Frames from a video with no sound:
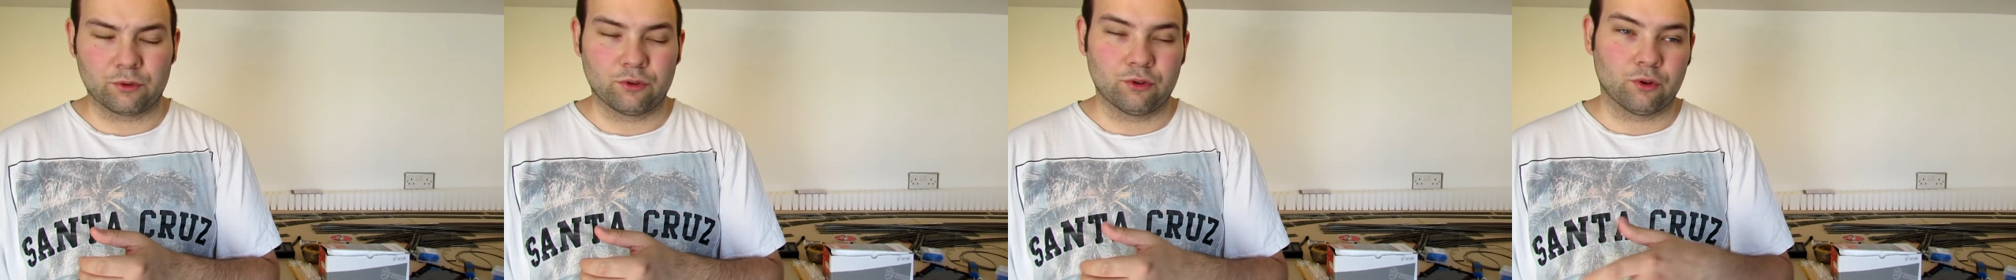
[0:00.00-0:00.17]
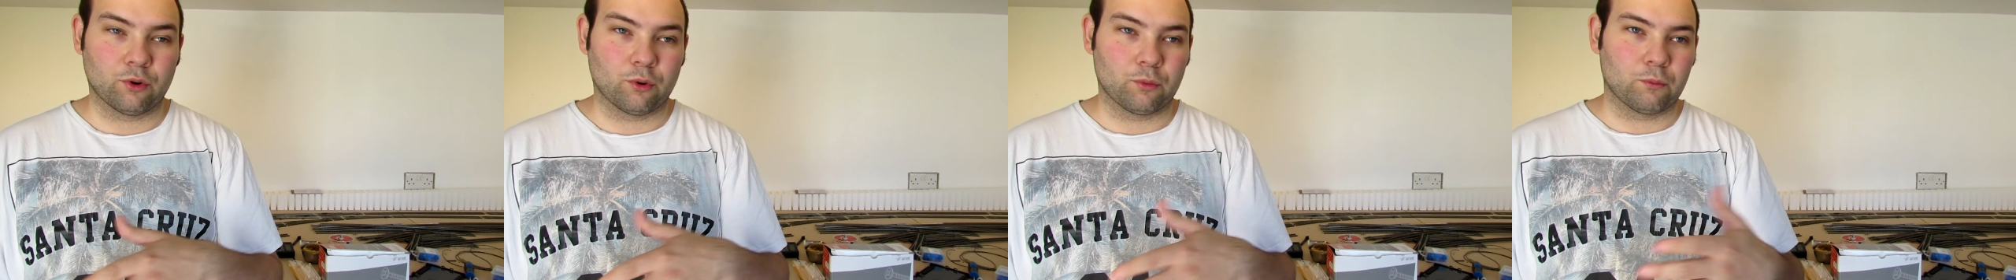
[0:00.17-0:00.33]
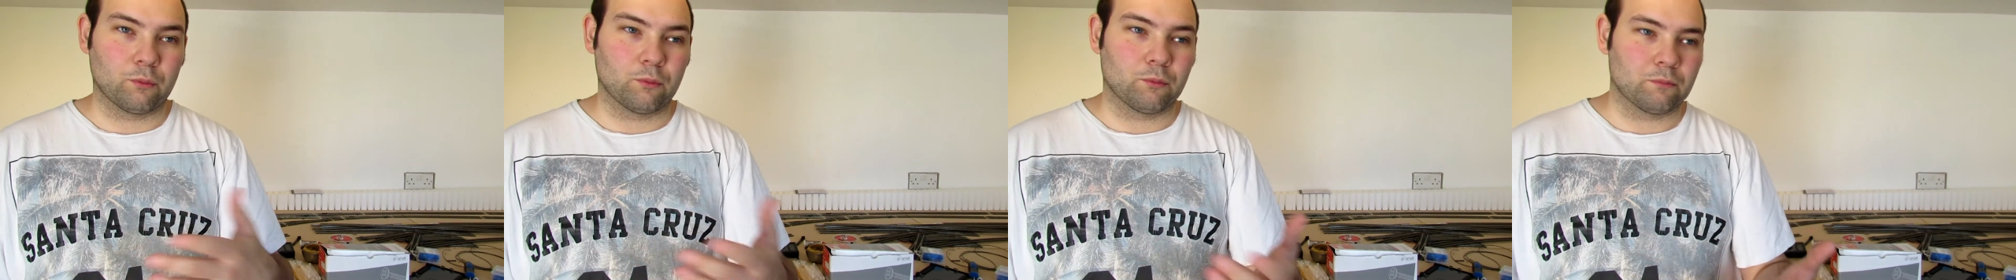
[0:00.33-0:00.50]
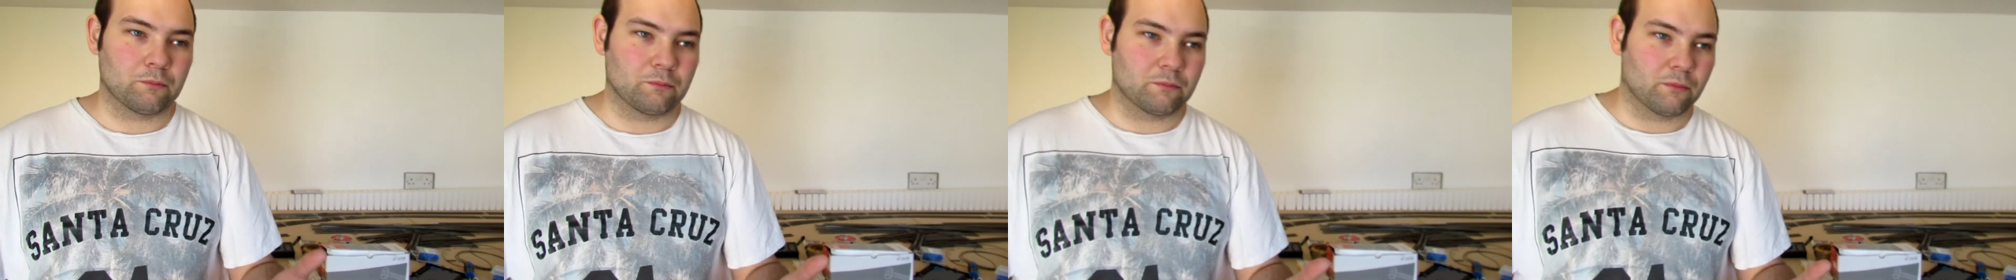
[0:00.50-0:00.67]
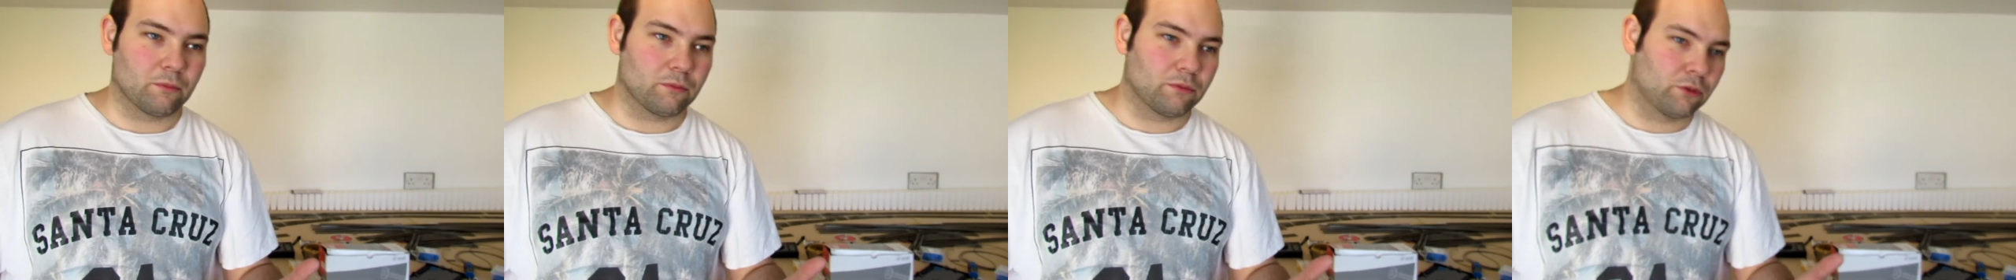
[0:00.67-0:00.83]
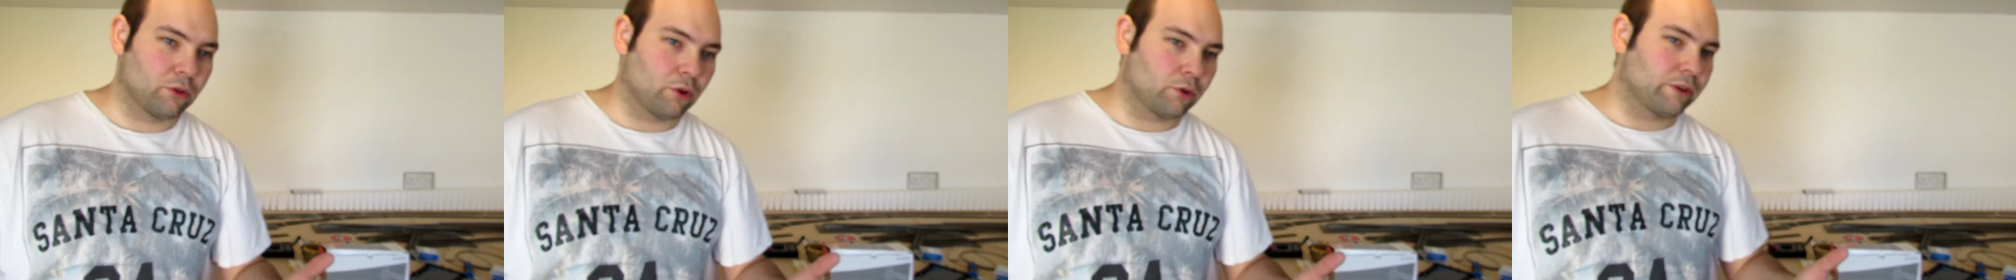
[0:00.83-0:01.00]
or
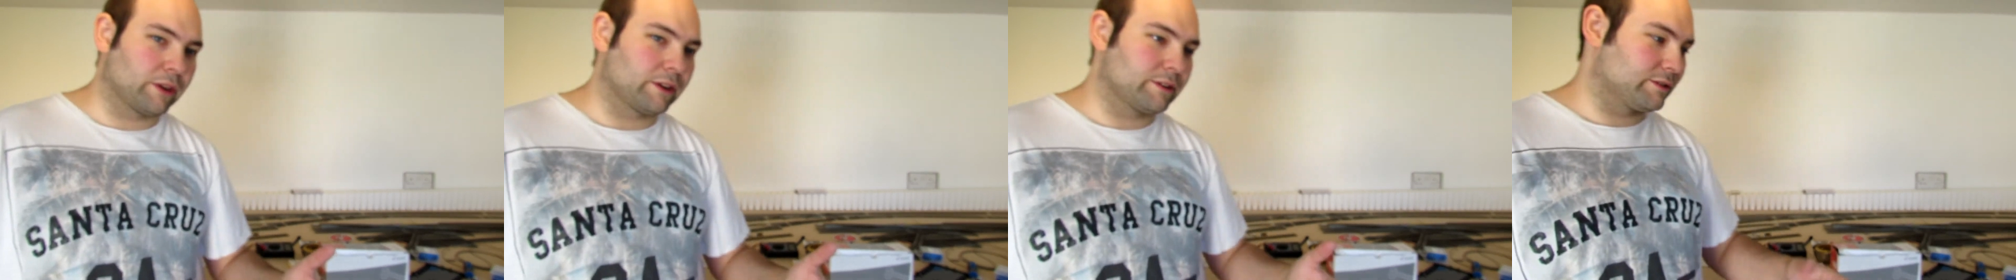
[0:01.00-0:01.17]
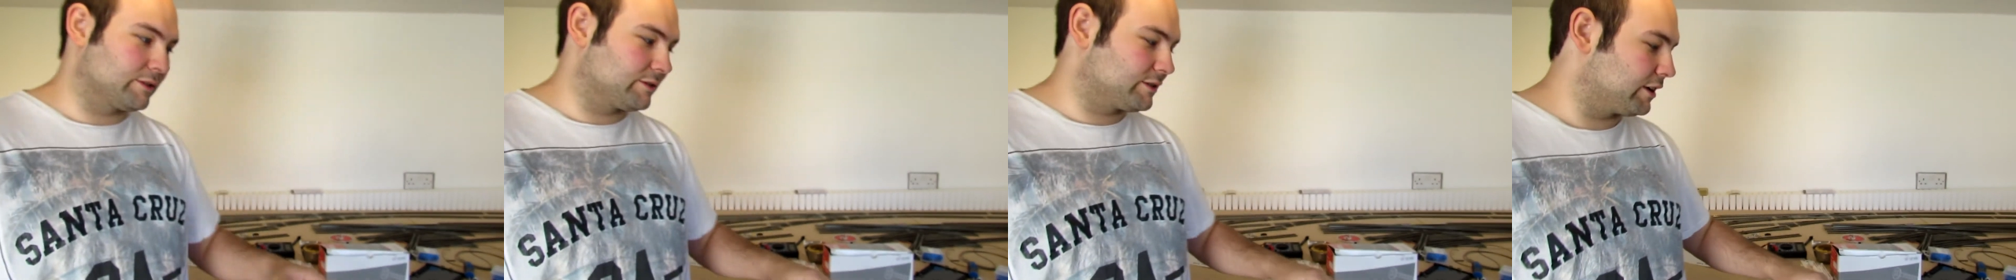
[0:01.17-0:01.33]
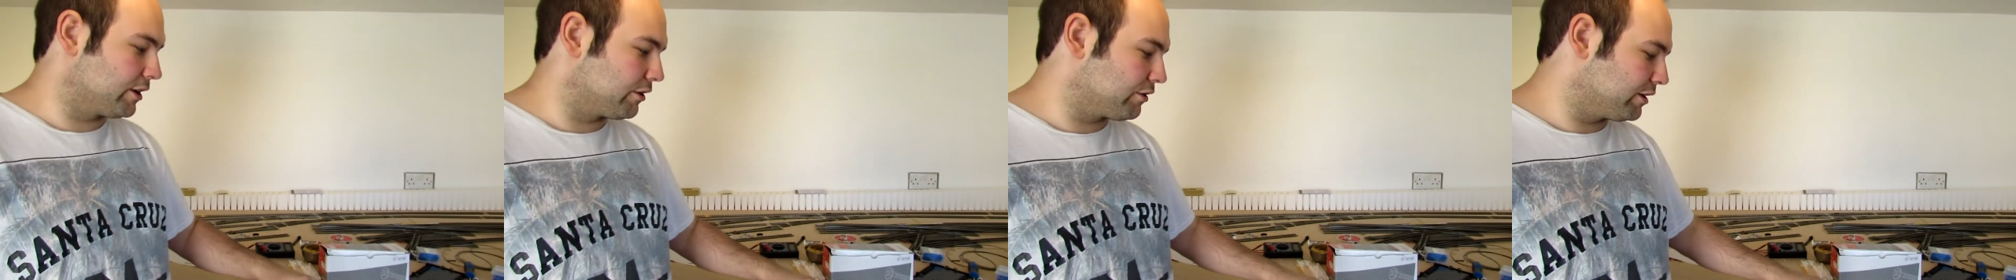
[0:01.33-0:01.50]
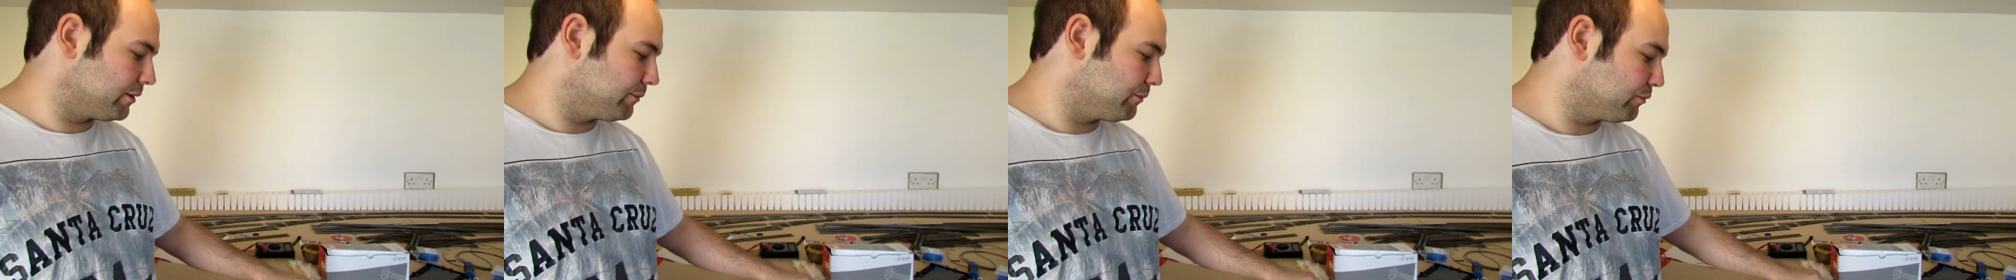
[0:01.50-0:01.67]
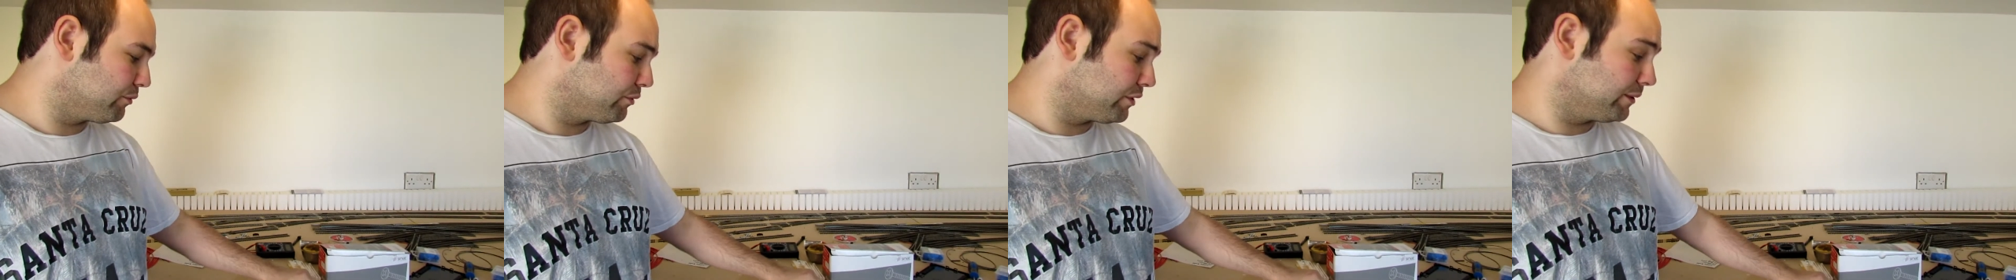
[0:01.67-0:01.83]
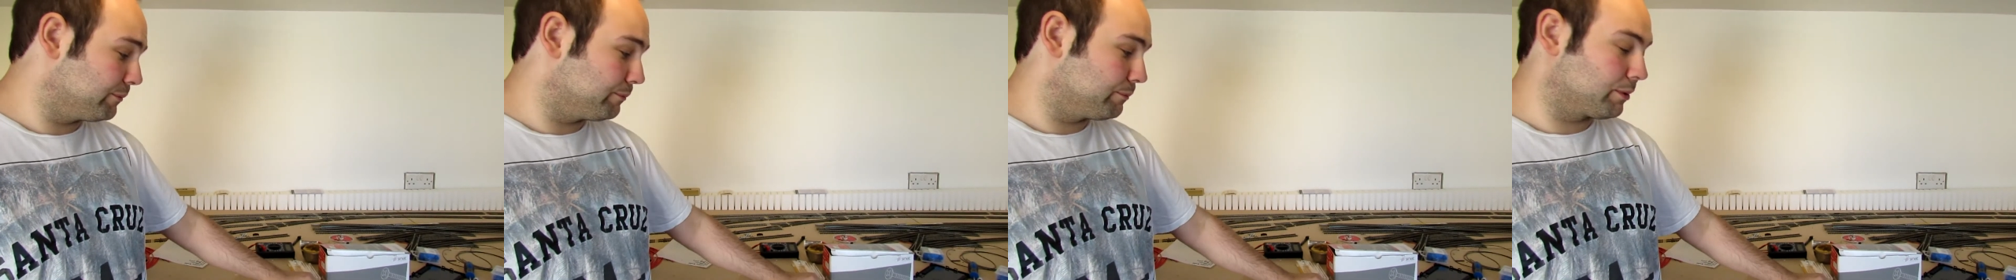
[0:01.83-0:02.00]
not necessarily
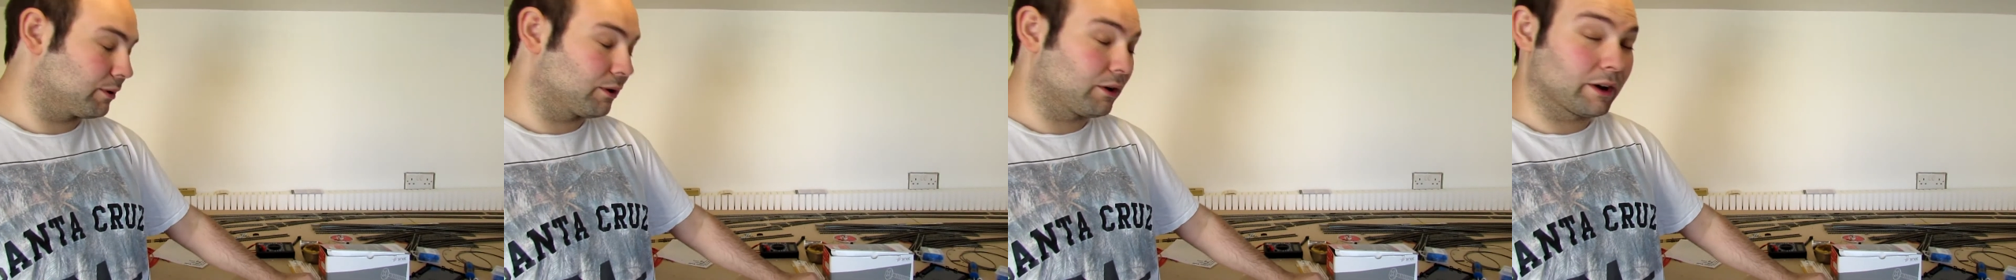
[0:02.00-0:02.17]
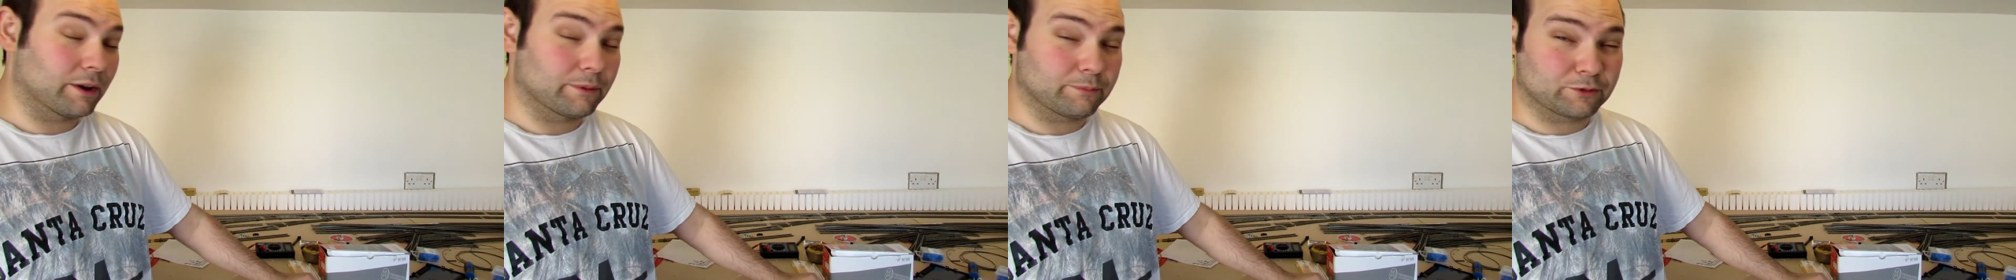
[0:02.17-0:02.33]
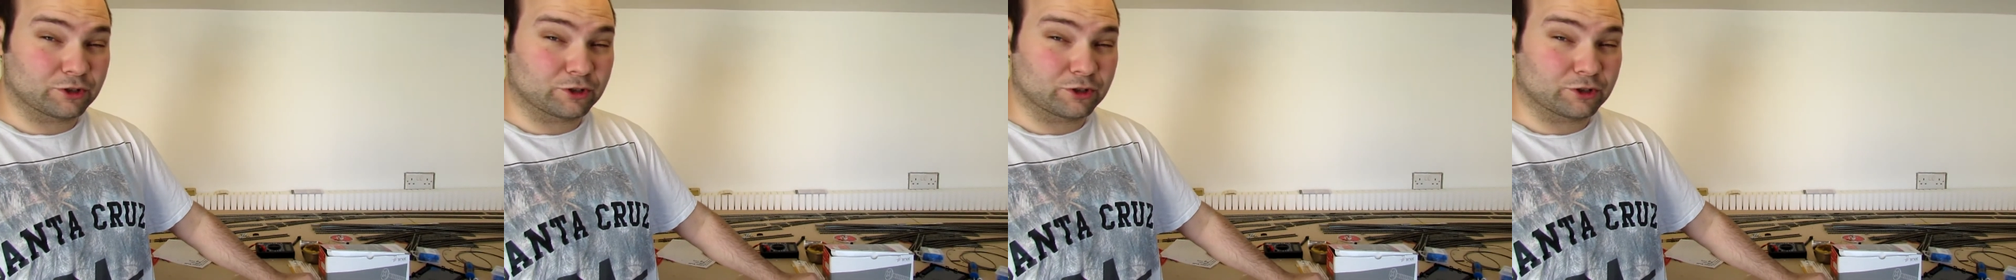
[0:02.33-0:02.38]
marine ply,